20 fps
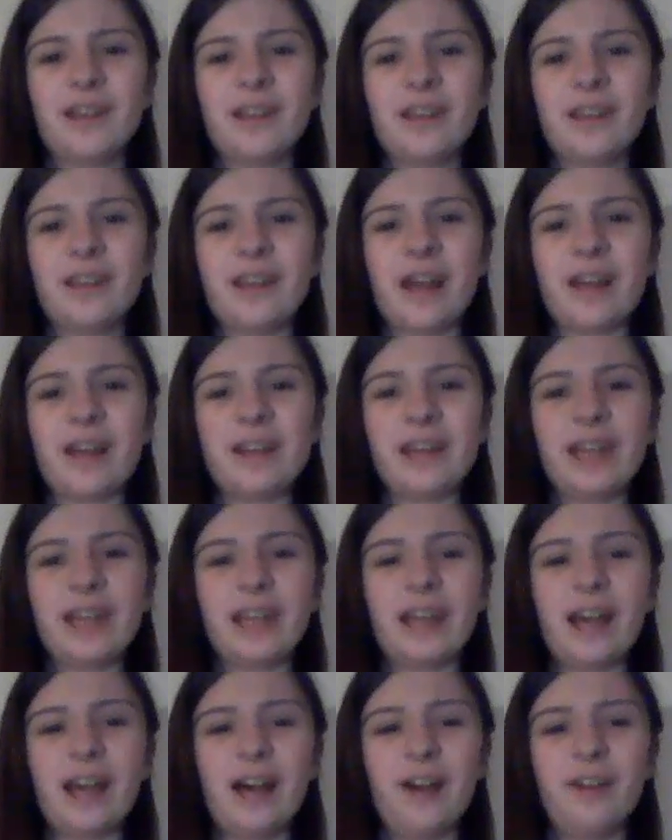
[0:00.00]

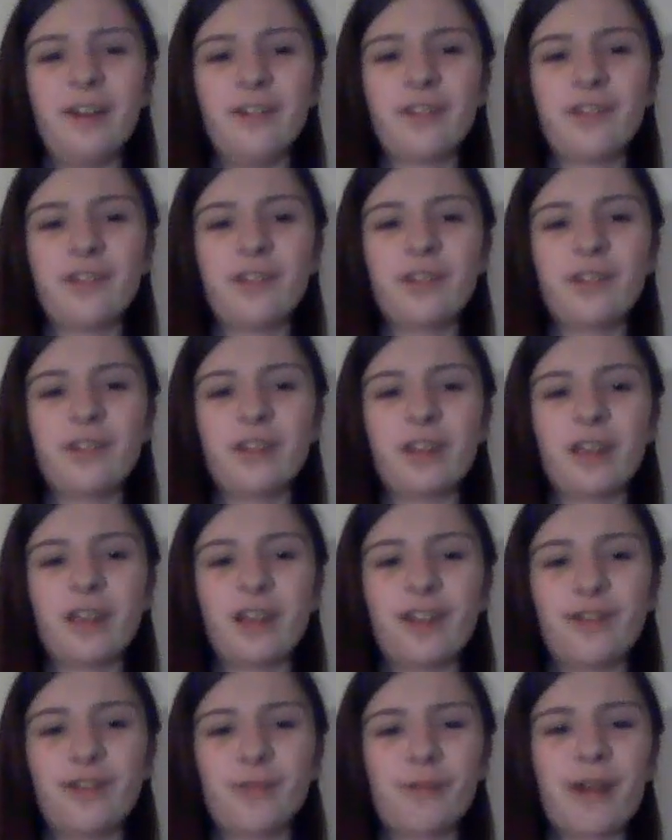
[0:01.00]
Nothing else
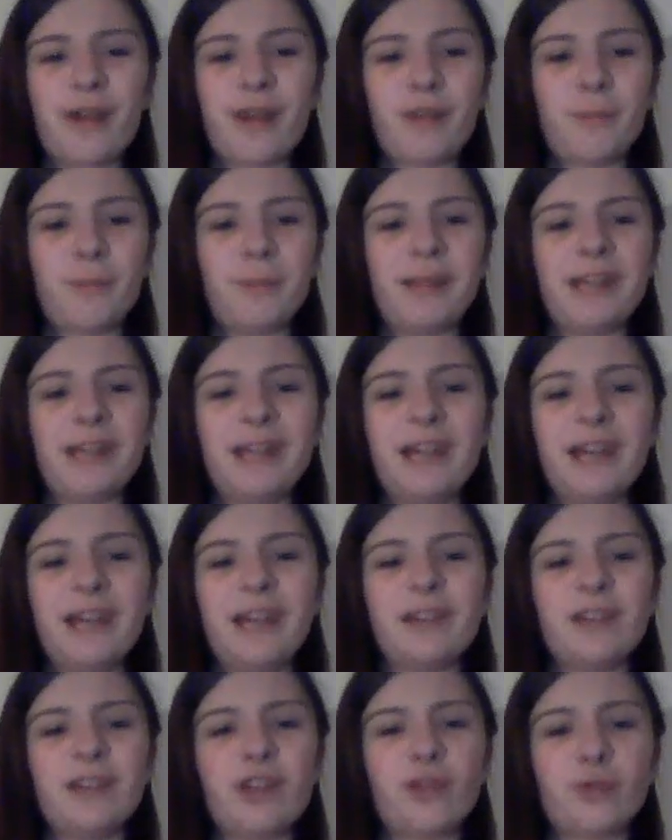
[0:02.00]
is with me
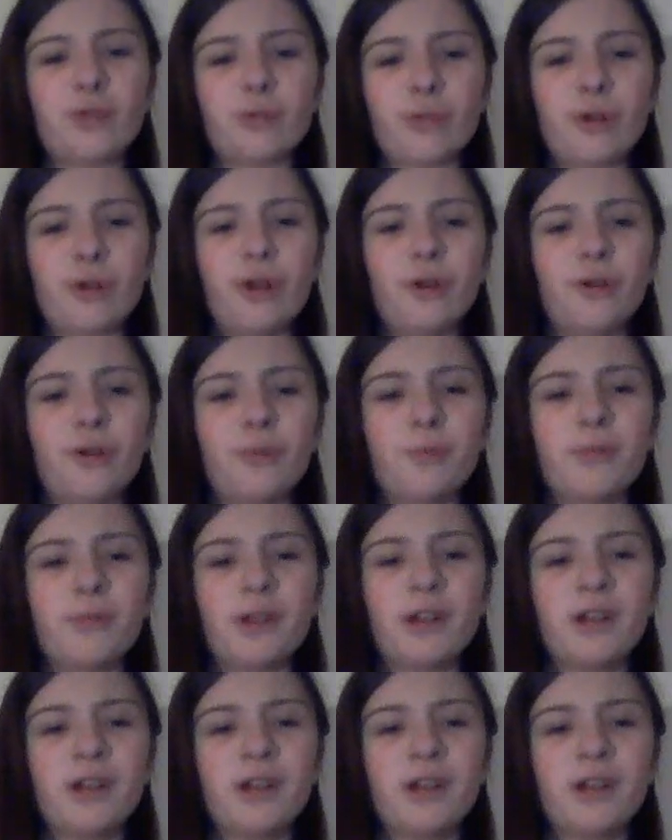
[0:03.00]
in this room.